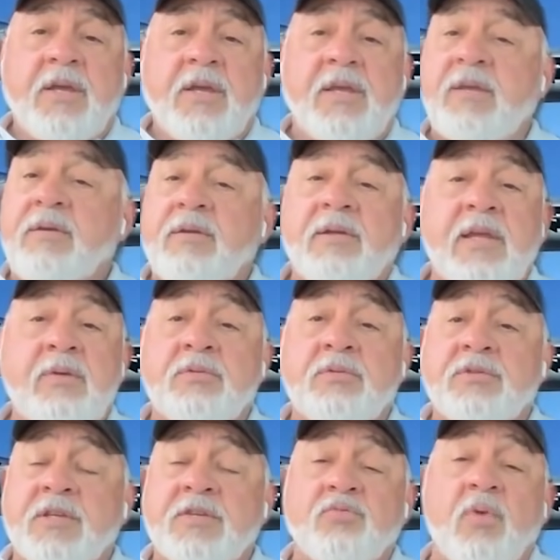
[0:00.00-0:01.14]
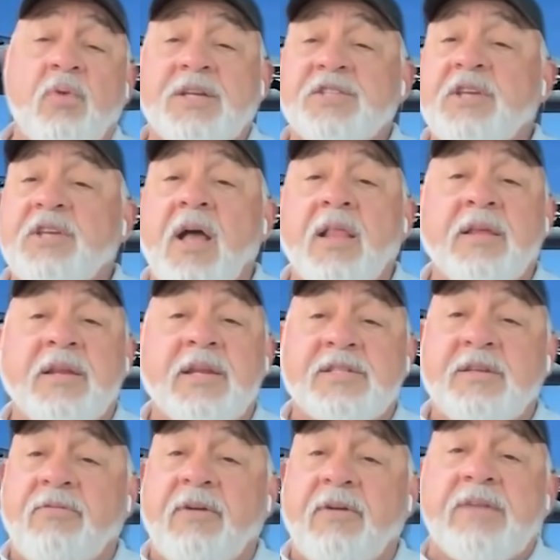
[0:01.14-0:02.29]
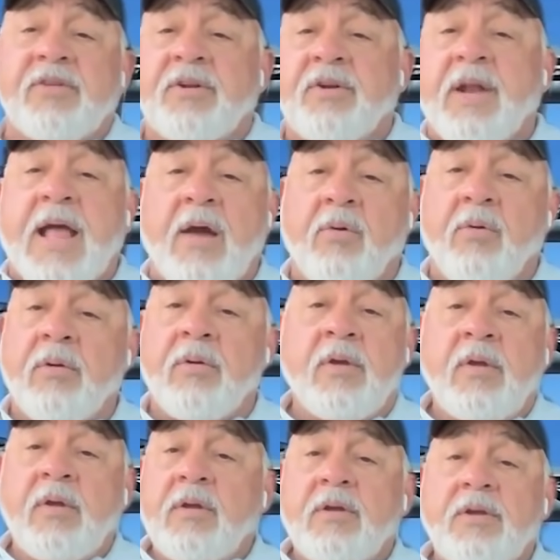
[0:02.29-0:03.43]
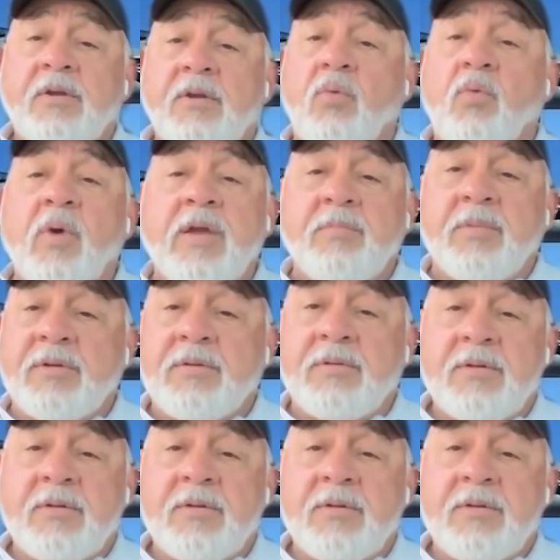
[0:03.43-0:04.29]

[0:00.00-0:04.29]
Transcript: He he was as rock solid as a five hundred hour you know wingman.